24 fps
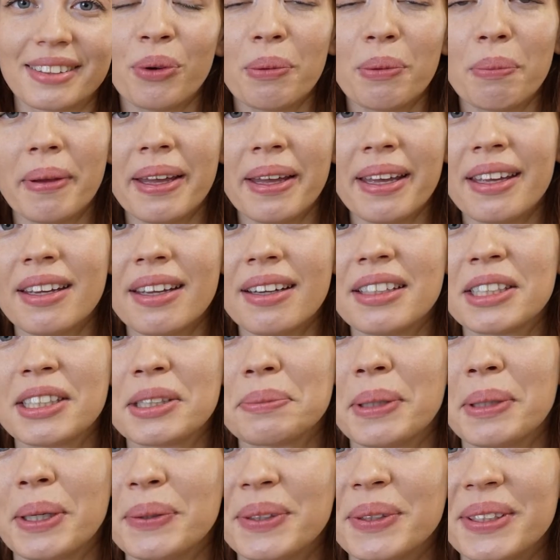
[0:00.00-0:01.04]
We pay here
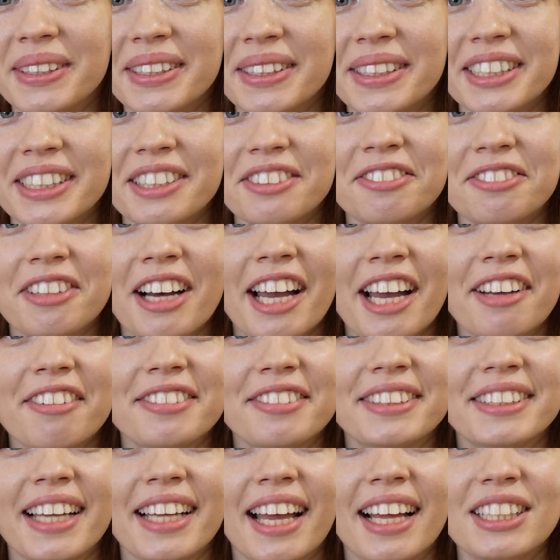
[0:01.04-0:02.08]
about 35
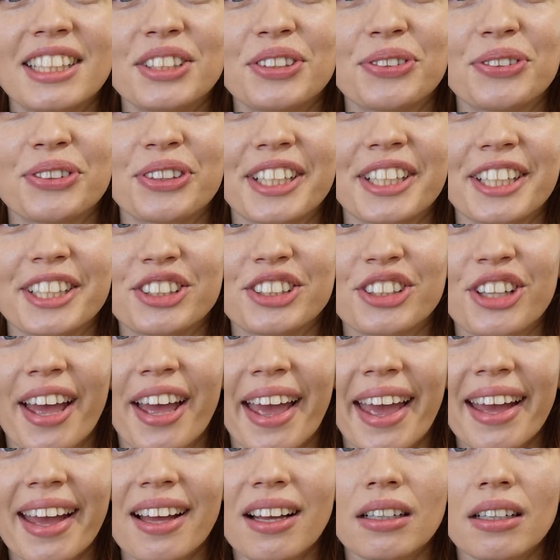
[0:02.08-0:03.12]
cents for each
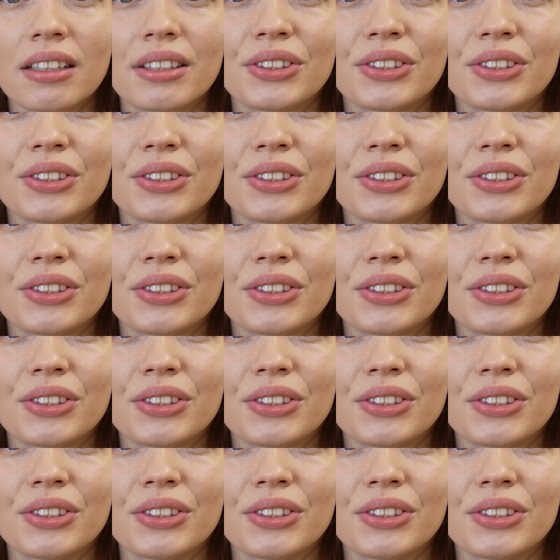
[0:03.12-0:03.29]
egg,